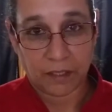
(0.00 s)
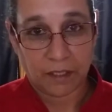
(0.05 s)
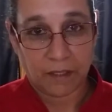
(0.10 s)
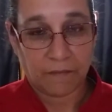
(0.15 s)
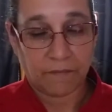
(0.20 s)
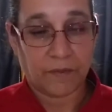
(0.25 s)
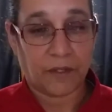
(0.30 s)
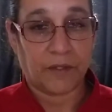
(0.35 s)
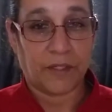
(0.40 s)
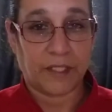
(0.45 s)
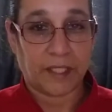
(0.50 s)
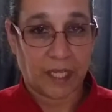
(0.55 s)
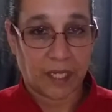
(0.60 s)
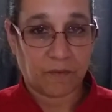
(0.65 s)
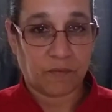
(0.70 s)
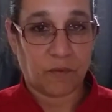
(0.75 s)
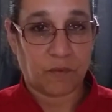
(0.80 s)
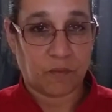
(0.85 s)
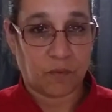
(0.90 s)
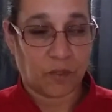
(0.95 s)
Very
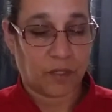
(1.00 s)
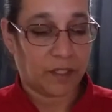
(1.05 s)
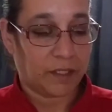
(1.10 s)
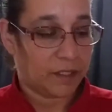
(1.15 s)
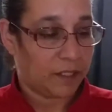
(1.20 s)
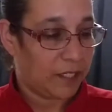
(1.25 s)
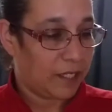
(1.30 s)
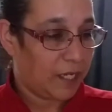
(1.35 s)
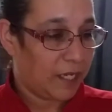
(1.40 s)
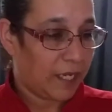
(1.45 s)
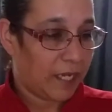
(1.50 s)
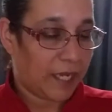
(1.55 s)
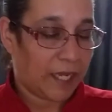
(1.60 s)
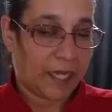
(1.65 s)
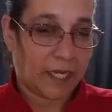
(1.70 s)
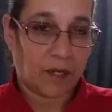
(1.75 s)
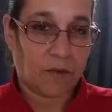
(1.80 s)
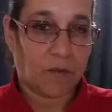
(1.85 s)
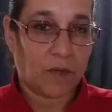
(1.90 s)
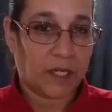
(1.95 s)
thankful for it.
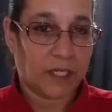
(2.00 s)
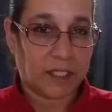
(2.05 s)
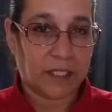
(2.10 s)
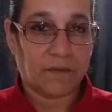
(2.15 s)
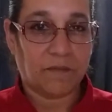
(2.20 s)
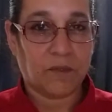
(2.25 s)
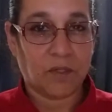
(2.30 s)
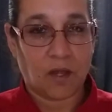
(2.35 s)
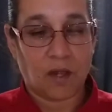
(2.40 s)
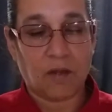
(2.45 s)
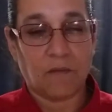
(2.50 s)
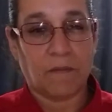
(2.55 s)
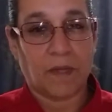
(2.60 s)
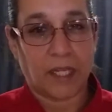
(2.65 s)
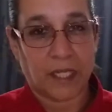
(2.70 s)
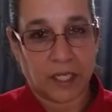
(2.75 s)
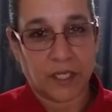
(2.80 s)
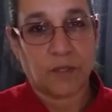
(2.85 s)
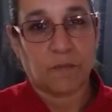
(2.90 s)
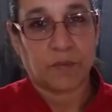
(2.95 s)
And I want to give you all
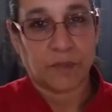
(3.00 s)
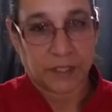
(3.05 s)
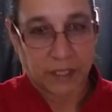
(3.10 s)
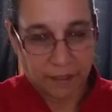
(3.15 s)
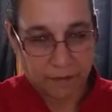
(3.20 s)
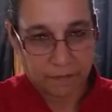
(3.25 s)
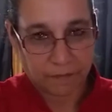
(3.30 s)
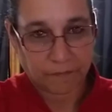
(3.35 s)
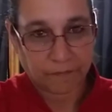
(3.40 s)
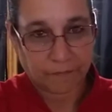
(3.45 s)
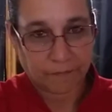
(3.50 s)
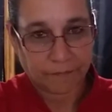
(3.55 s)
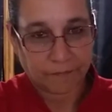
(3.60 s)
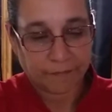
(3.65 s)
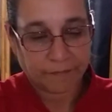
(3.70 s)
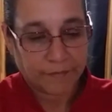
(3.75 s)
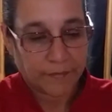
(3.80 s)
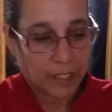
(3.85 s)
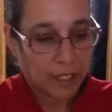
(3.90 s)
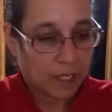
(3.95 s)
my 100%.
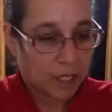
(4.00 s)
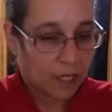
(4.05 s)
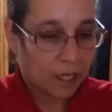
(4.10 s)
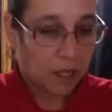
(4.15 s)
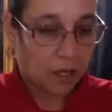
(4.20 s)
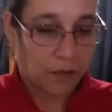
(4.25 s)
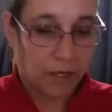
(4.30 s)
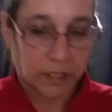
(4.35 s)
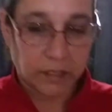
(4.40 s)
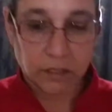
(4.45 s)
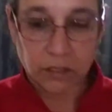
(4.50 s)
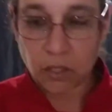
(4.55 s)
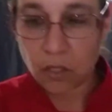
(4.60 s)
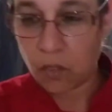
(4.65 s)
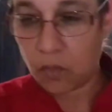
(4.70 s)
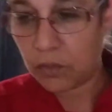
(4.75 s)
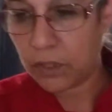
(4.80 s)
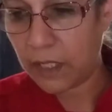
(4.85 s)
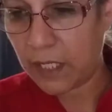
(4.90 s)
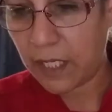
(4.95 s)
Alright,
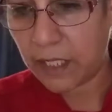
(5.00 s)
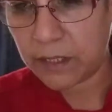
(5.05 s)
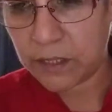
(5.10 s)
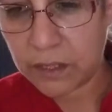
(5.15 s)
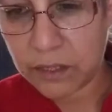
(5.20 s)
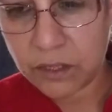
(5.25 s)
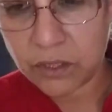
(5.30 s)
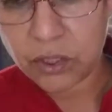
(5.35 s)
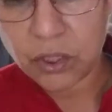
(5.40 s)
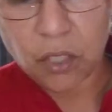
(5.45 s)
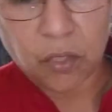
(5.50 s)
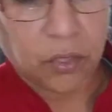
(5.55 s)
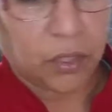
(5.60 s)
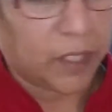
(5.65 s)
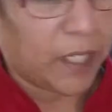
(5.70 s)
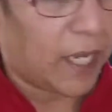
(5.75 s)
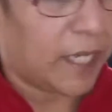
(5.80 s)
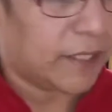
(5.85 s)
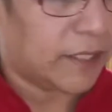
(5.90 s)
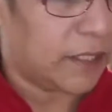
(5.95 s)
so let's show you
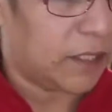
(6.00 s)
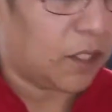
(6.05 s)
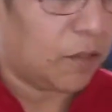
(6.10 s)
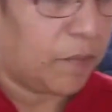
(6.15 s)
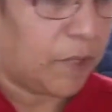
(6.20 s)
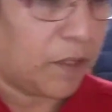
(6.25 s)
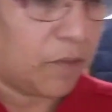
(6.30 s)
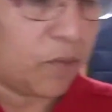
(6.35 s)
guys a little bit of